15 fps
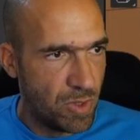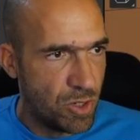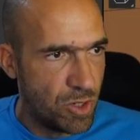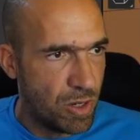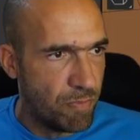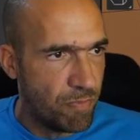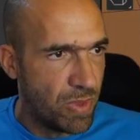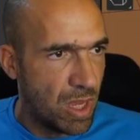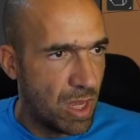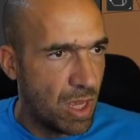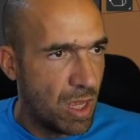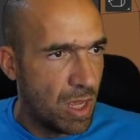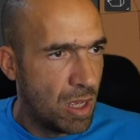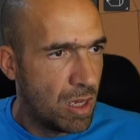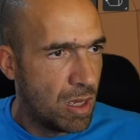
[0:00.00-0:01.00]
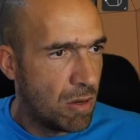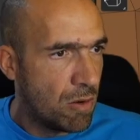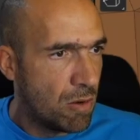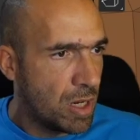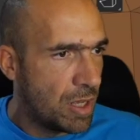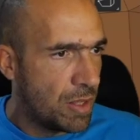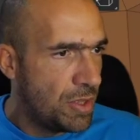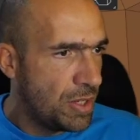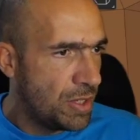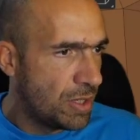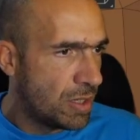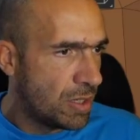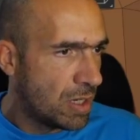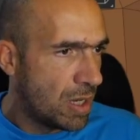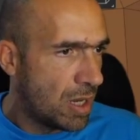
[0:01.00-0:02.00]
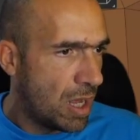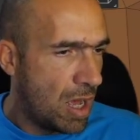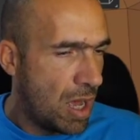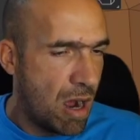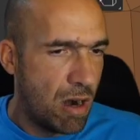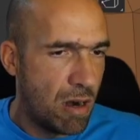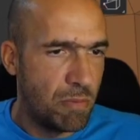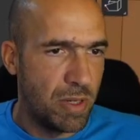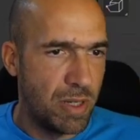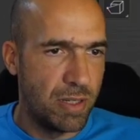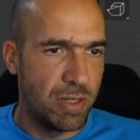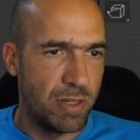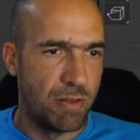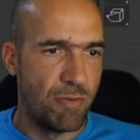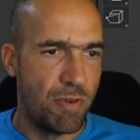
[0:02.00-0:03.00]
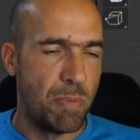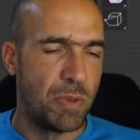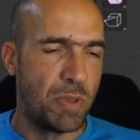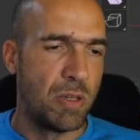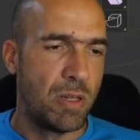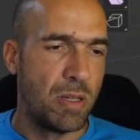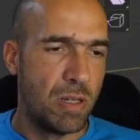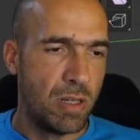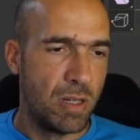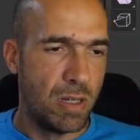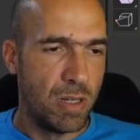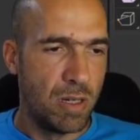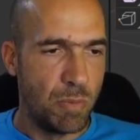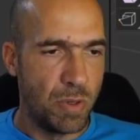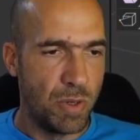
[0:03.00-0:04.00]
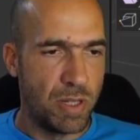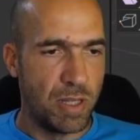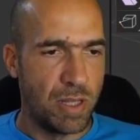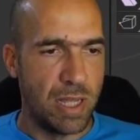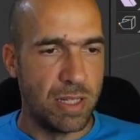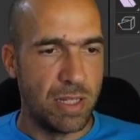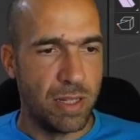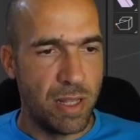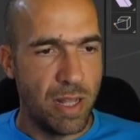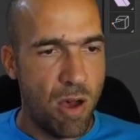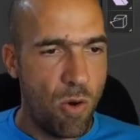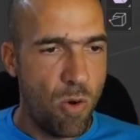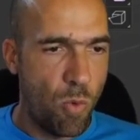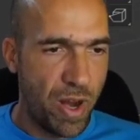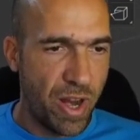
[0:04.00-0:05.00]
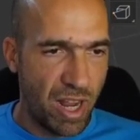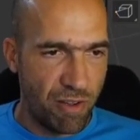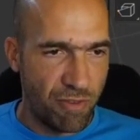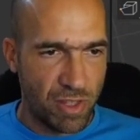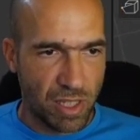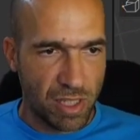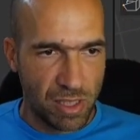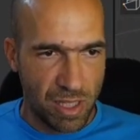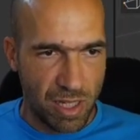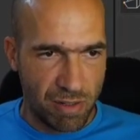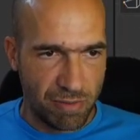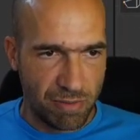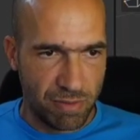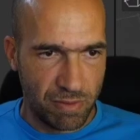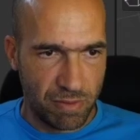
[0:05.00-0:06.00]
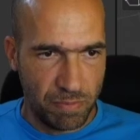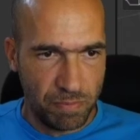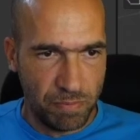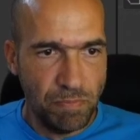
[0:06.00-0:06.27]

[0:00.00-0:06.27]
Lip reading: G. Okay, this arm is unwrapped pretty nicely. Now we have the glove.